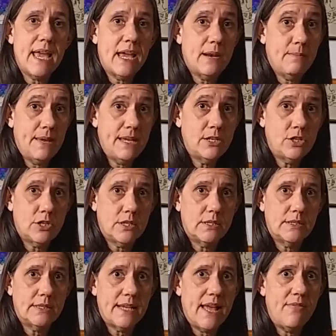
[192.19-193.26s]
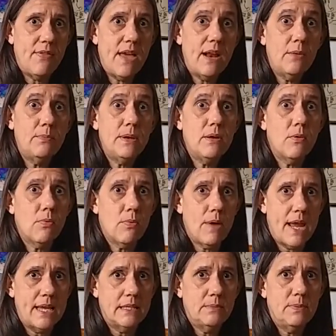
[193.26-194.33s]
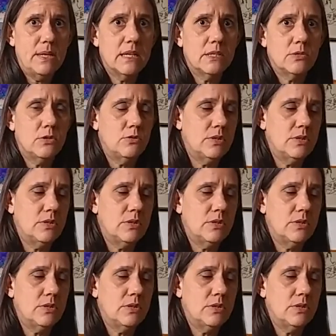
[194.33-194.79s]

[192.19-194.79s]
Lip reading: to make animations, and that'll be great